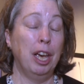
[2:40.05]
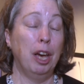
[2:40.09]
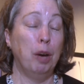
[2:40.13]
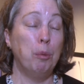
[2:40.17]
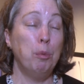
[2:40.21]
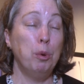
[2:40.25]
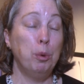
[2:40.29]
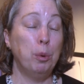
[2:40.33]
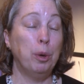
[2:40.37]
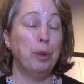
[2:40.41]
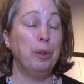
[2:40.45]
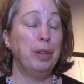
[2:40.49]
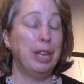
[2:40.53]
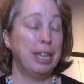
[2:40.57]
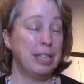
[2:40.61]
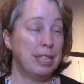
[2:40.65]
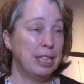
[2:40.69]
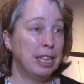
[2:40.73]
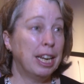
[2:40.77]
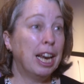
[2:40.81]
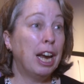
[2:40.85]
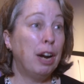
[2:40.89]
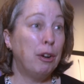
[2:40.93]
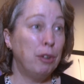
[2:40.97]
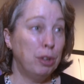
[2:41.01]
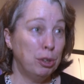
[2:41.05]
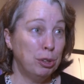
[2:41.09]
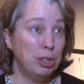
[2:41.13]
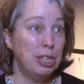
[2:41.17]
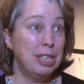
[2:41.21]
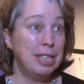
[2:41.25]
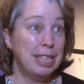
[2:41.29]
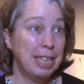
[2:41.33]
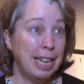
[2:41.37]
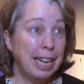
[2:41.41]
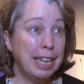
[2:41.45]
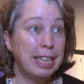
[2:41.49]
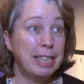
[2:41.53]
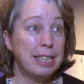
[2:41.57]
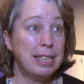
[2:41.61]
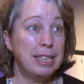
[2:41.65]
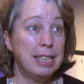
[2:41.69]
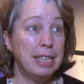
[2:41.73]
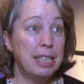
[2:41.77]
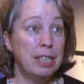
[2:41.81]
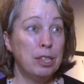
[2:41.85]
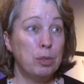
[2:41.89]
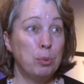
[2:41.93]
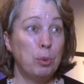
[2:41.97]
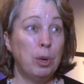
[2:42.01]
And we want that to carry on into
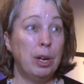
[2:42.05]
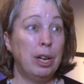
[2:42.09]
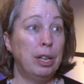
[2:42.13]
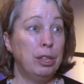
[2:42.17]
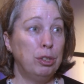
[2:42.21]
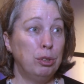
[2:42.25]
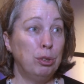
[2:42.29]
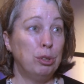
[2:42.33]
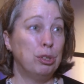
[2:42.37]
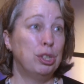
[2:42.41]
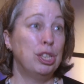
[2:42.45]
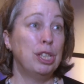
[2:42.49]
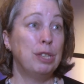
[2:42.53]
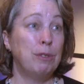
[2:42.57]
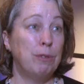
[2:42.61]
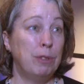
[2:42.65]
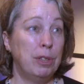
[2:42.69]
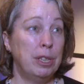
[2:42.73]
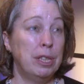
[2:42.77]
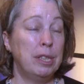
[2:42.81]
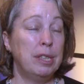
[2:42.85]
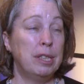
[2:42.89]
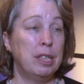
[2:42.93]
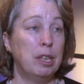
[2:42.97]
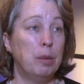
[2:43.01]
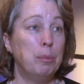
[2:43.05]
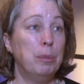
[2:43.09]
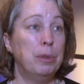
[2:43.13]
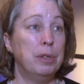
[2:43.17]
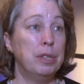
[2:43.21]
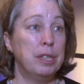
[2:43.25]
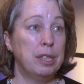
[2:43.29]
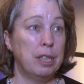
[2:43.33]
legacy as well, not just for this summer.